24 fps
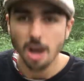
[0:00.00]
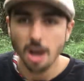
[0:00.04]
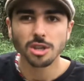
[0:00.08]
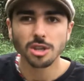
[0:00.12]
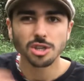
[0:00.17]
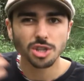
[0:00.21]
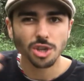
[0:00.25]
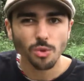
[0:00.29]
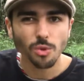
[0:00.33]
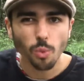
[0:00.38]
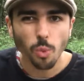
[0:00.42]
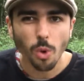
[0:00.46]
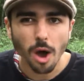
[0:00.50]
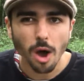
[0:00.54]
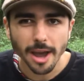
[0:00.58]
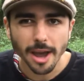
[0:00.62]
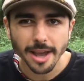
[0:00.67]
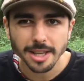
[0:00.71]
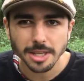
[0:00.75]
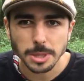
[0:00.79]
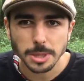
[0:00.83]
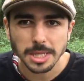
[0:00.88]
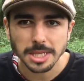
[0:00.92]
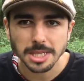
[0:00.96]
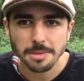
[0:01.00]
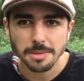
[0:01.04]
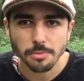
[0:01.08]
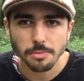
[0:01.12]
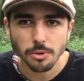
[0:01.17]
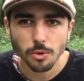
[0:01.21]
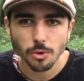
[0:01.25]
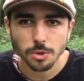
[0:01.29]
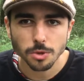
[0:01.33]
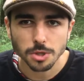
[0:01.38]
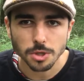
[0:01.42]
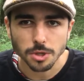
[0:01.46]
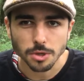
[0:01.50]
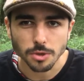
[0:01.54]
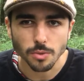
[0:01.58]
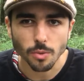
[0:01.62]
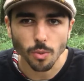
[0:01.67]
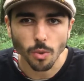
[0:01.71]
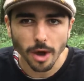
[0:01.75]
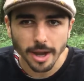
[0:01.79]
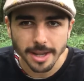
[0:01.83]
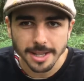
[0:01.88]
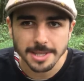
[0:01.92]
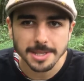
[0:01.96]
So why is this important?
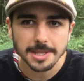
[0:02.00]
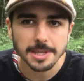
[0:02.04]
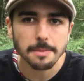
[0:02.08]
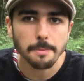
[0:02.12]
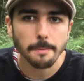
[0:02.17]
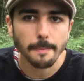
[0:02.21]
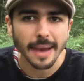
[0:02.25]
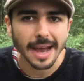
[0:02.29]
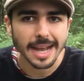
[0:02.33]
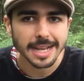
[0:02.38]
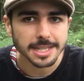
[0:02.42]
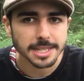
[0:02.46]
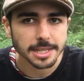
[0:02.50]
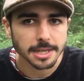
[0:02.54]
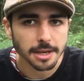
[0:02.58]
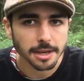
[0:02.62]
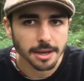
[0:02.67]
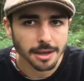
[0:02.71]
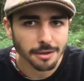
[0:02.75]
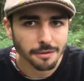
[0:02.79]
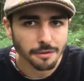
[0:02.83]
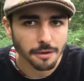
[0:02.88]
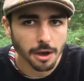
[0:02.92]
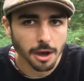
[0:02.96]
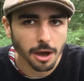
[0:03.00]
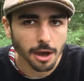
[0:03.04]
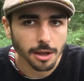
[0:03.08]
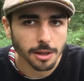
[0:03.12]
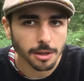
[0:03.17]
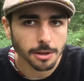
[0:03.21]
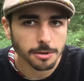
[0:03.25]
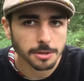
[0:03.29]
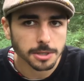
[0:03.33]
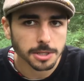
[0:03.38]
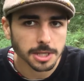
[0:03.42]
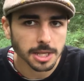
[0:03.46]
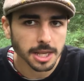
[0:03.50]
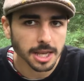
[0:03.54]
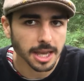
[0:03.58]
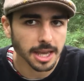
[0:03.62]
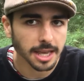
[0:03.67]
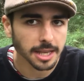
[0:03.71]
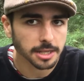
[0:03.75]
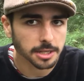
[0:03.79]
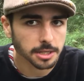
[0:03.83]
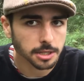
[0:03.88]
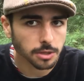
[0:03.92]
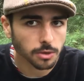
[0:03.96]
Why does it matter if art lost
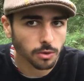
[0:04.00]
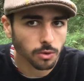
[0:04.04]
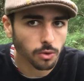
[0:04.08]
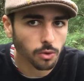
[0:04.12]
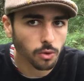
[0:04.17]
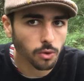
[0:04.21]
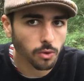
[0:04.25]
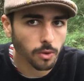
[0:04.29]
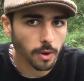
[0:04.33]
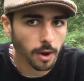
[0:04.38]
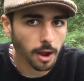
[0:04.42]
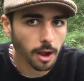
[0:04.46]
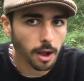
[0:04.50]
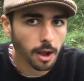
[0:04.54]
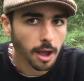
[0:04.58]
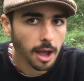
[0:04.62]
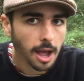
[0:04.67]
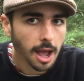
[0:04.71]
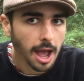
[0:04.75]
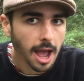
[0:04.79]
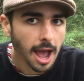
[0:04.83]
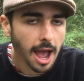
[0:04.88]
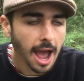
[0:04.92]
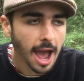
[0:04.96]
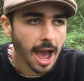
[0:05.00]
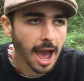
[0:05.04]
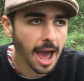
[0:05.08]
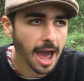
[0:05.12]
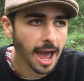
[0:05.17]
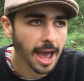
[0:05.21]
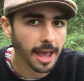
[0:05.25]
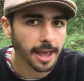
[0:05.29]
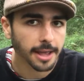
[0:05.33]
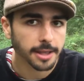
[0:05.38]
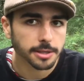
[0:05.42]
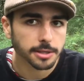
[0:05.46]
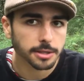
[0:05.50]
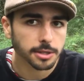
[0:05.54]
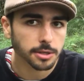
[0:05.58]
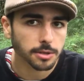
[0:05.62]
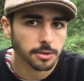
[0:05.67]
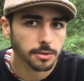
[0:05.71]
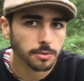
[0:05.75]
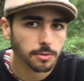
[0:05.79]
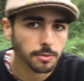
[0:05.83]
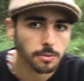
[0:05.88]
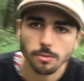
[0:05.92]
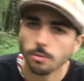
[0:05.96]
its aura? And
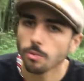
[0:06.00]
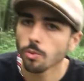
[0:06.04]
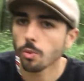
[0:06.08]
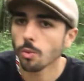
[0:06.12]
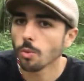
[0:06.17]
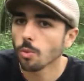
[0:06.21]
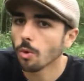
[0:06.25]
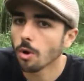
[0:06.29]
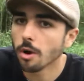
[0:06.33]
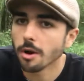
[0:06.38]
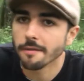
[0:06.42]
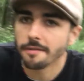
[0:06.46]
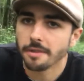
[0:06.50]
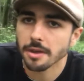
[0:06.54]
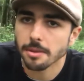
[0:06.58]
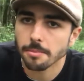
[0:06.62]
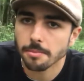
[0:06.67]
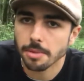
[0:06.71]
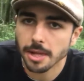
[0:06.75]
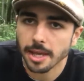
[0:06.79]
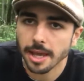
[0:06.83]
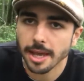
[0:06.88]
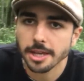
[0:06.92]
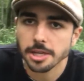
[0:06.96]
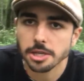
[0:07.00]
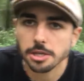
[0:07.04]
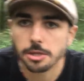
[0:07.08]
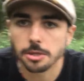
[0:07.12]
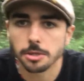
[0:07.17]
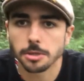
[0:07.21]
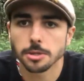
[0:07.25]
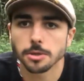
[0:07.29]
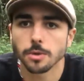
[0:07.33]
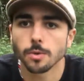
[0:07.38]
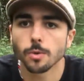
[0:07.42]
what are the implications?